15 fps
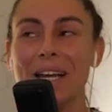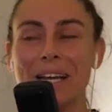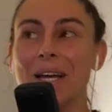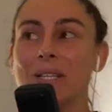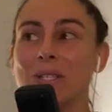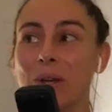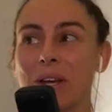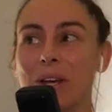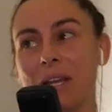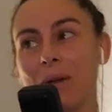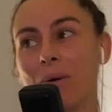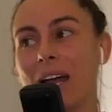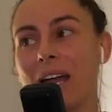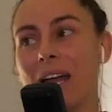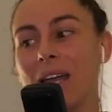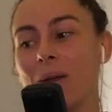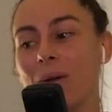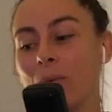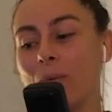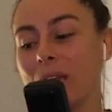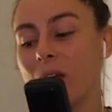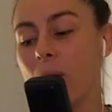So anyway,
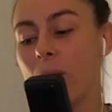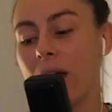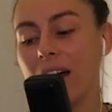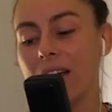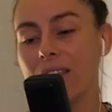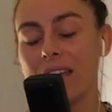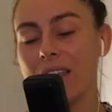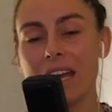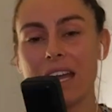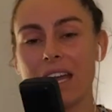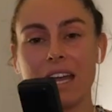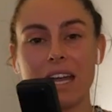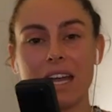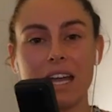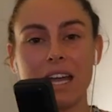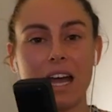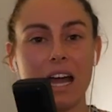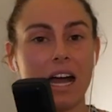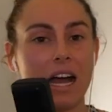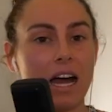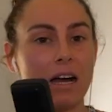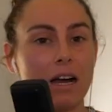we go out there.
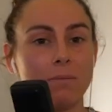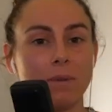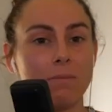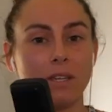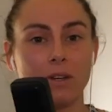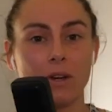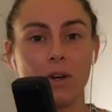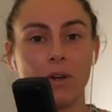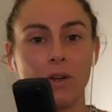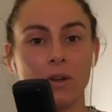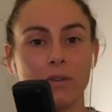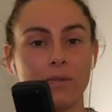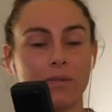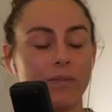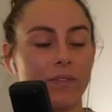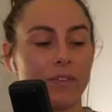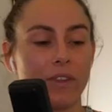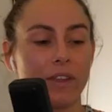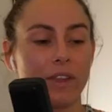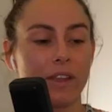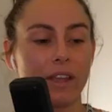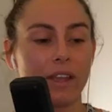Um, you know,
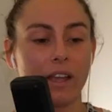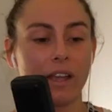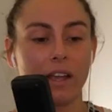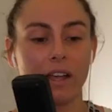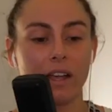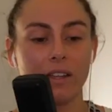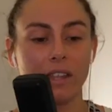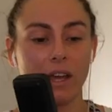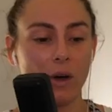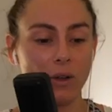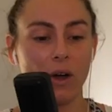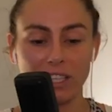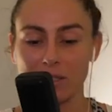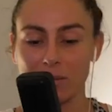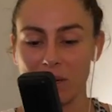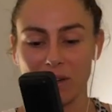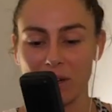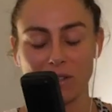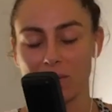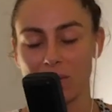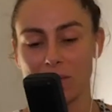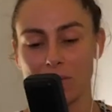the whole
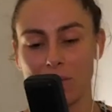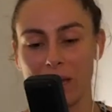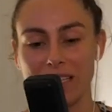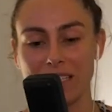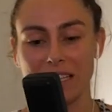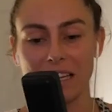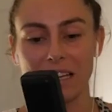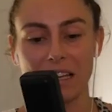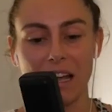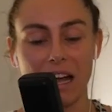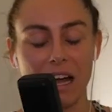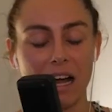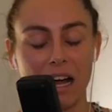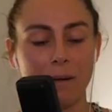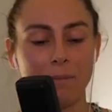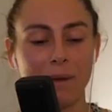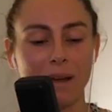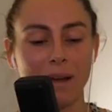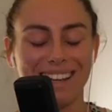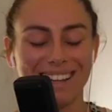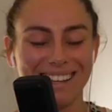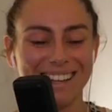experience was amazing. Um,
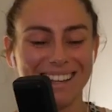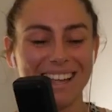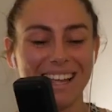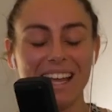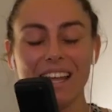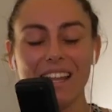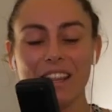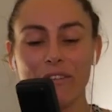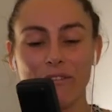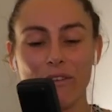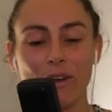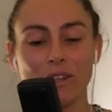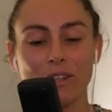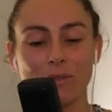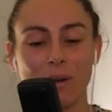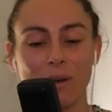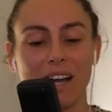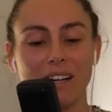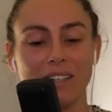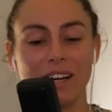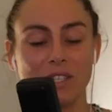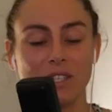the first
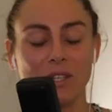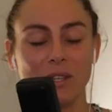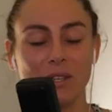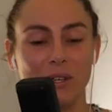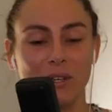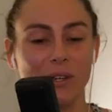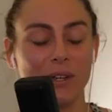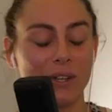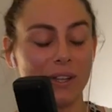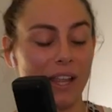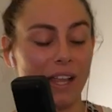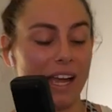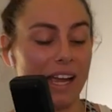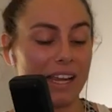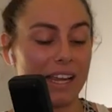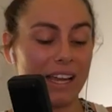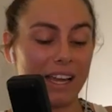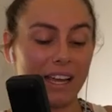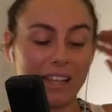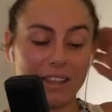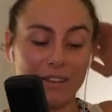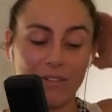round too, like.
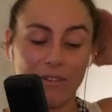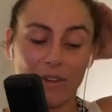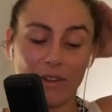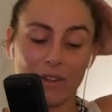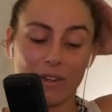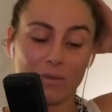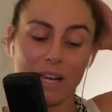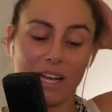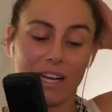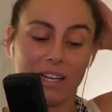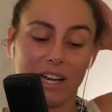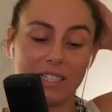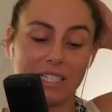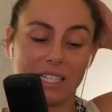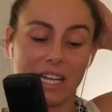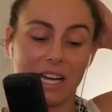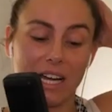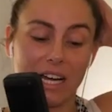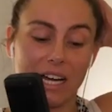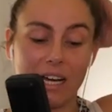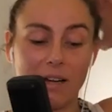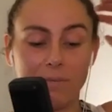The first round,
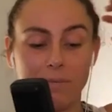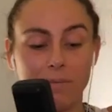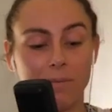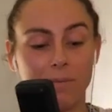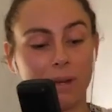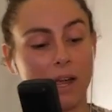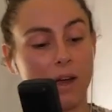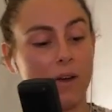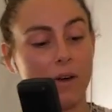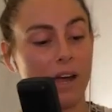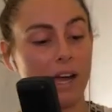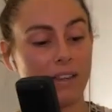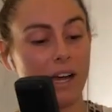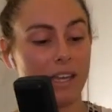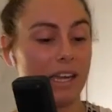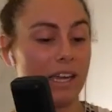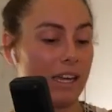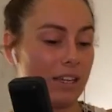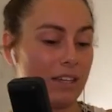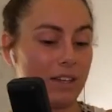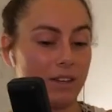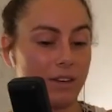um, we go out there,
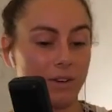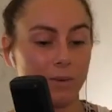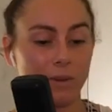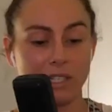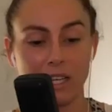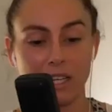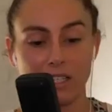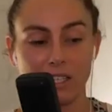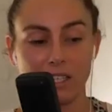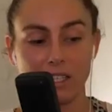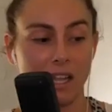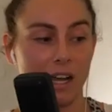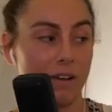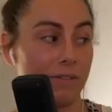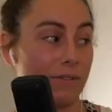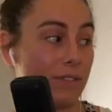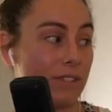you know, we touch gloves,